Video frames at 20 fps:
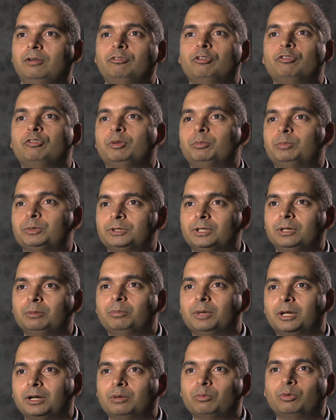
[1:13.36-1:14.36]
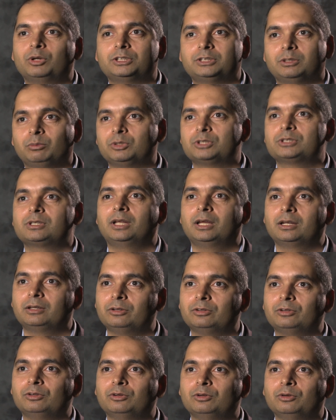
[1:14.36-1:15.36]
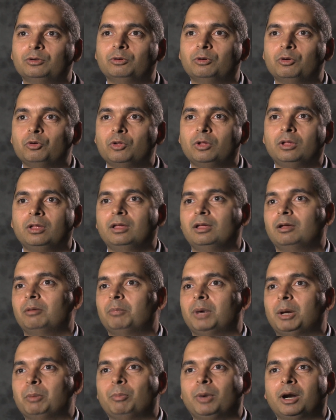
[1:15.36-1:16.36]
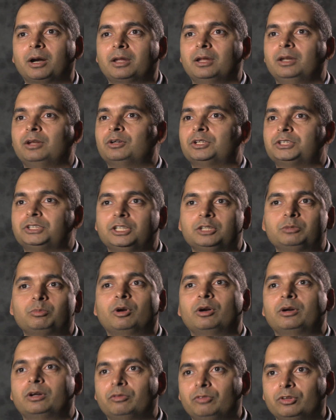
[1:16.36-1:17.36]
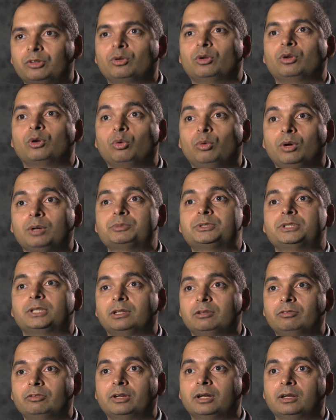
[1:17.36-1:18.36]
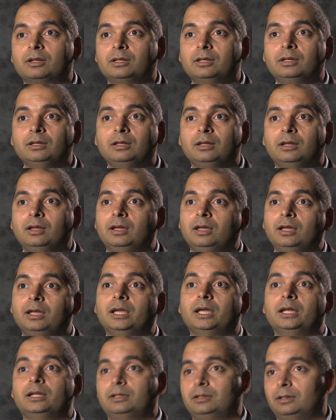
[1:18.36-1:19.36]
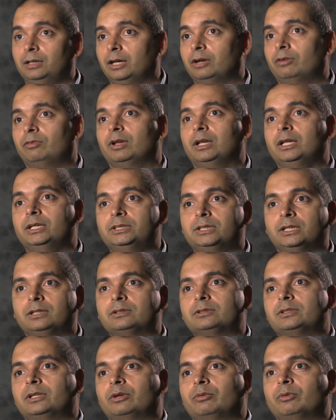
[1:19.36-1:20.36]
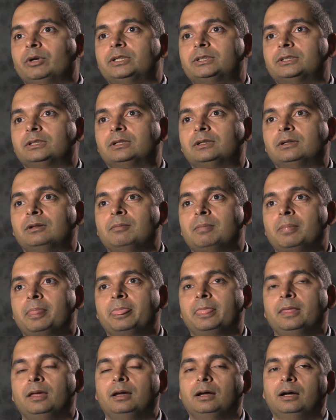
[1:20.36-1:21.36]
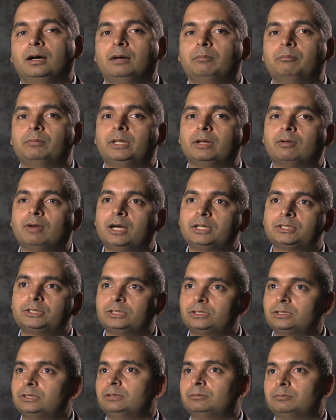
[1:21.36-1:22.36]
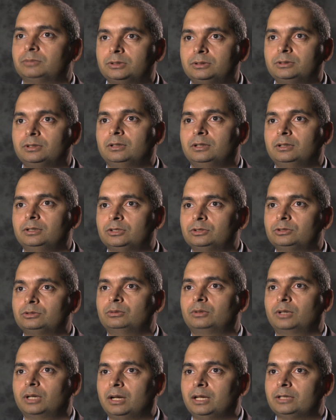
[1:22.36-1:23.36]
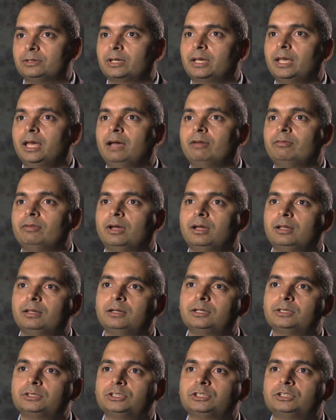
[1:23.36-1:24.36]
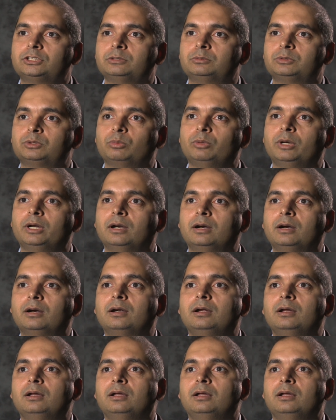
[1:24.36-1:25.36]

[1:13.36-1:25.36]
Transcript: 50% better what someone's likely to do, my marketing or sales productivity is going to go up significantly. It, it really changes the equation. Uh, there are systems, just to kind of as a caveat, there are systems where